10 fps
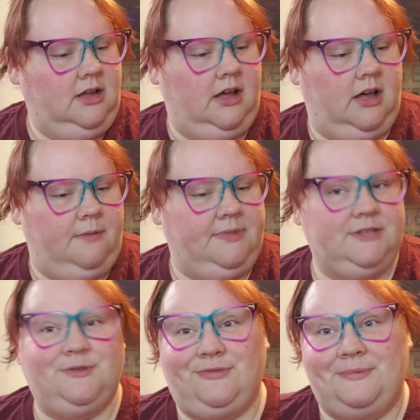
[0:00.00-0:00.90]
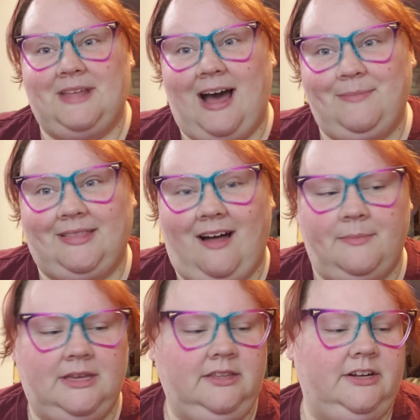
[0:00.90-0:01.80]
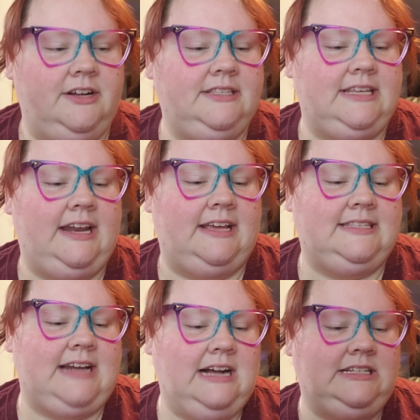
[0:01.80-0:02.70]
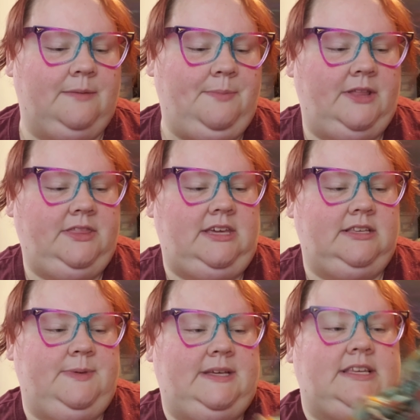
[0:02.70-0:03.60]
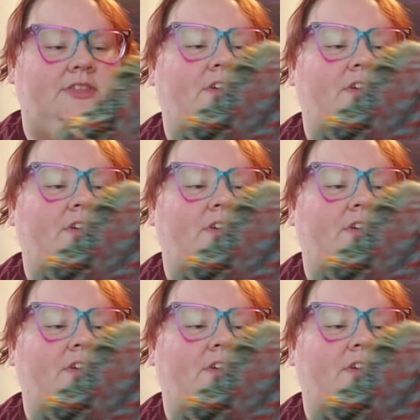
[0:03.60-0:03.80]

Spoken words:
This was from the Hobby Lobby clearance, and I stocked up on these because